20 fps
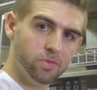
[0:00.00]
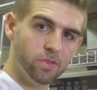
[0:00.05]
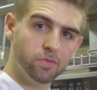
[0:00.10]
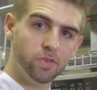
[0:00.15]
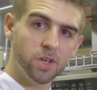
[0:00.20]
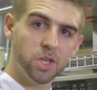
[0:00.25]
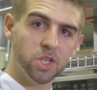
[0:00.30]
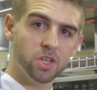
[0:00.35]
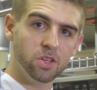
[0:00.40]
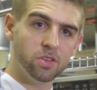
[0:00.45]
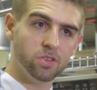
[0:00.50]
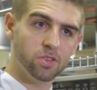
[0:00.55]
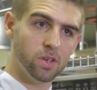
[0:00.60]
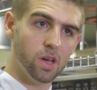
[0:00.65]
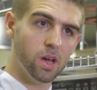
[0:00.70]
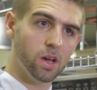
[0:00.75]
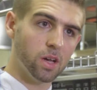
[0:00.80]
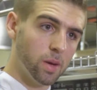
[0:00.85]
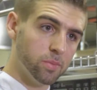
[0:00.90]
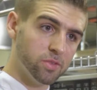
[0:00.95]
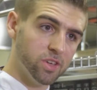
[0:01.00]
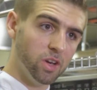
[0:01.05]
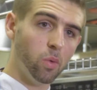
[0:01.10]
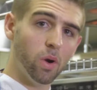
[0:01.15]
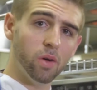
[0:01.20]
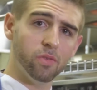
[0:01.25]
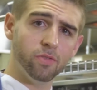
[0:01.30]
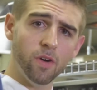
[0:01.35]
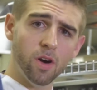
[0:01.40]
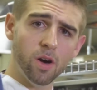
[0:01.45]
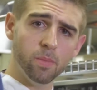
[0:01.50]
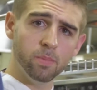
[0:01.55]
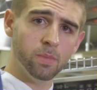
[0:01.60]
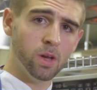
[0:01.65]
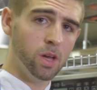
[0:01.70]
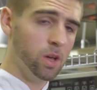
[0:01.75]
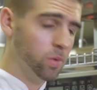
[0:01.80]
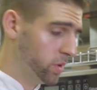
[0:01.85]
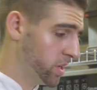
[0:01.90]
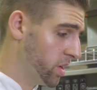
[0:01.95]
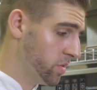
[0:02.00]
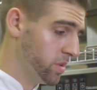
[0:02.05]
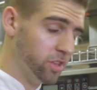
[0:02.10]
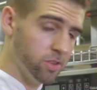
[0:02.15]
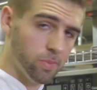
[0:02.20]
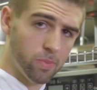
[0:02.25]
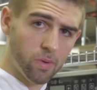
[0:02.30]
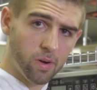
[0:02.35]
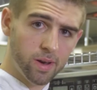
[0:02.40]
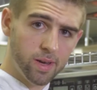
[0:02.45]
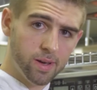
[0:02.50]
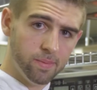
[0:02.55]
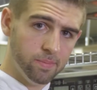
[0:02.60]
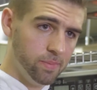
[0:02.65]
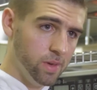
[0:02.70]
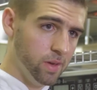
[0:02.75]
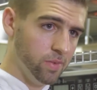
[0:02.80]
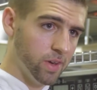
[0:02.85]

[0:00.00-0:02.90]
If the fish comes in quite firm, we don't need to brine it.